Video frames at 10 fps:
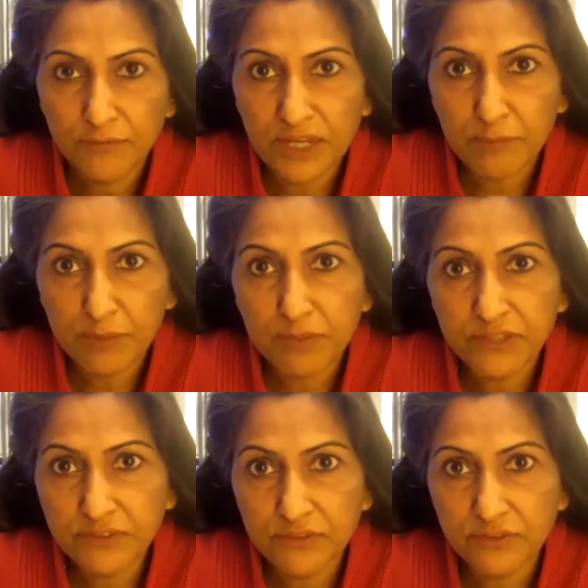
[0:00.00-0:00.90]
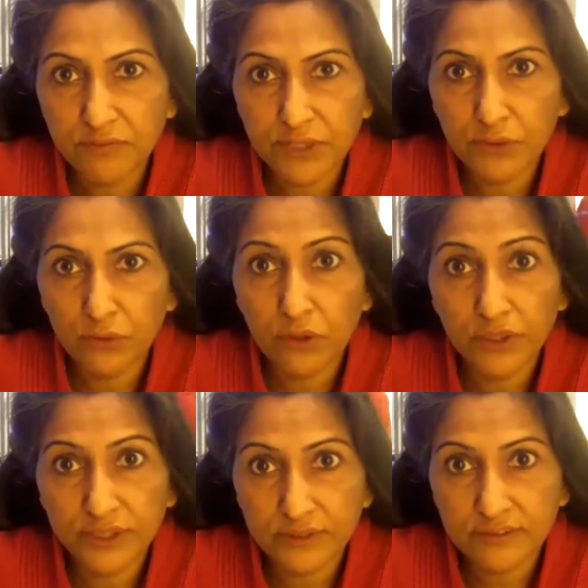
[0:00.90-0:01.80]
Family Business Review
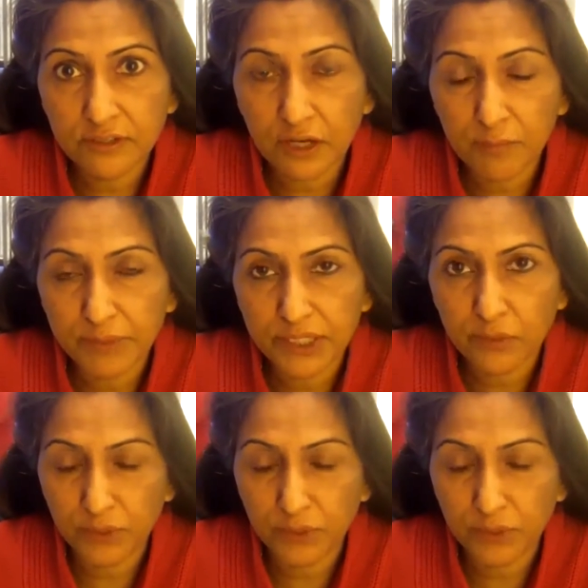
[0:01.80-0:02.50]
on this topic,